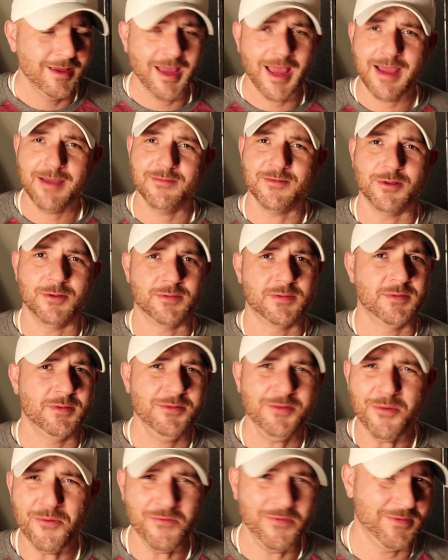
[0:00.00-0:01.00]
have no.
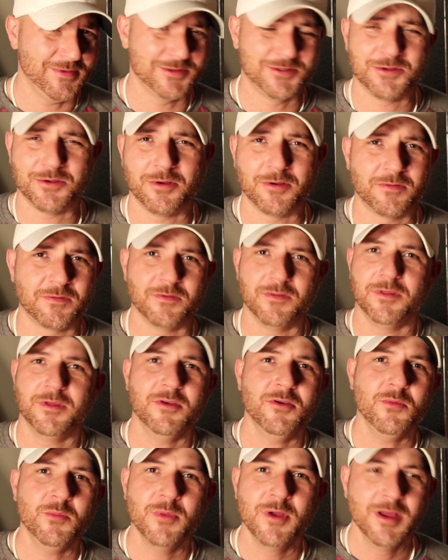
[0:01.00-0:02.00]
Don't feel sorry for
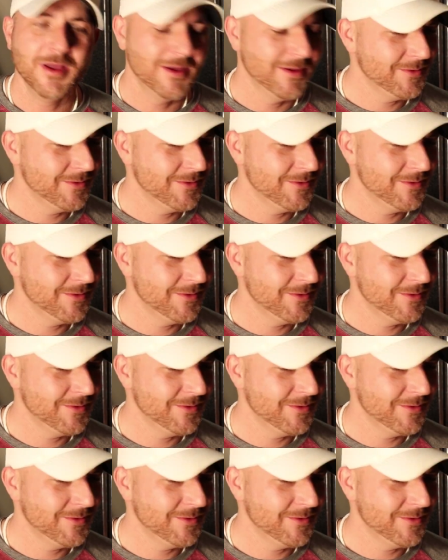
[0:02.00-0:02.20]
them.